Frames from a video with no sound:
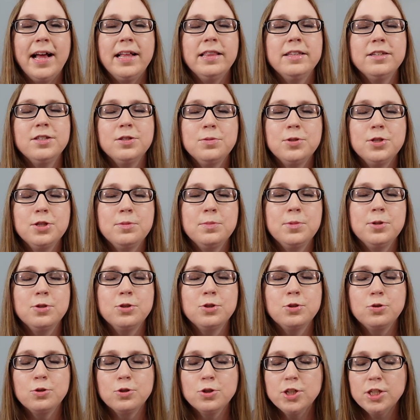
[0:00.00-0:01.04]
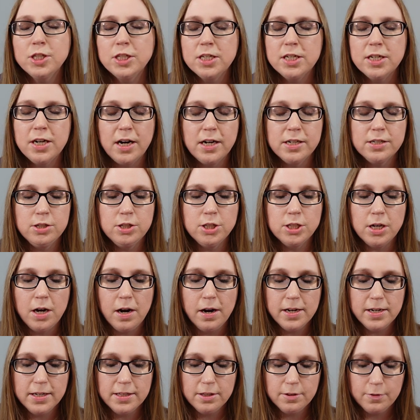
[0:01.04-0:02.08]
And this was the most gorgeous doll. You
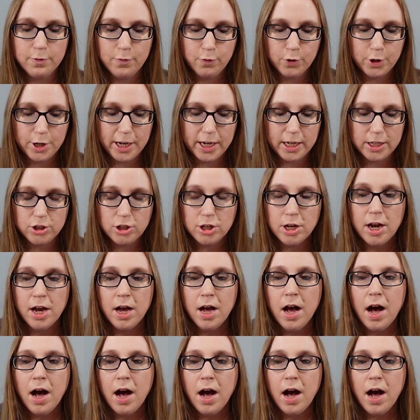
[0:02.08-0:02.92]
saw it in the footage.